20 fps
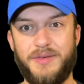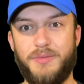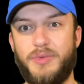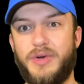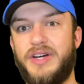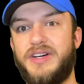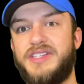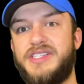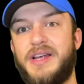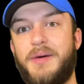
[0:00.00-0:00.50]

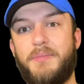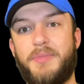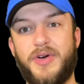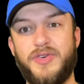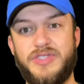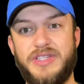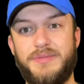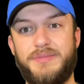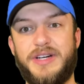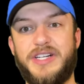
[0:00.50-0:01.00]
where some
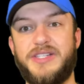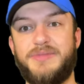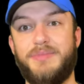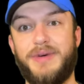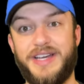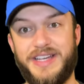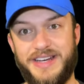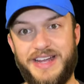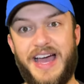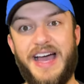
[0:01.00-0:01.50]
protein bars
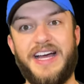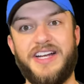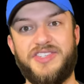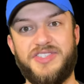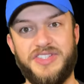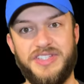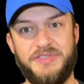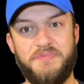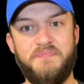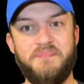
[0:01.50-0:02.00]
might,
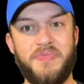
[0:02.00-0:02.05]
actually.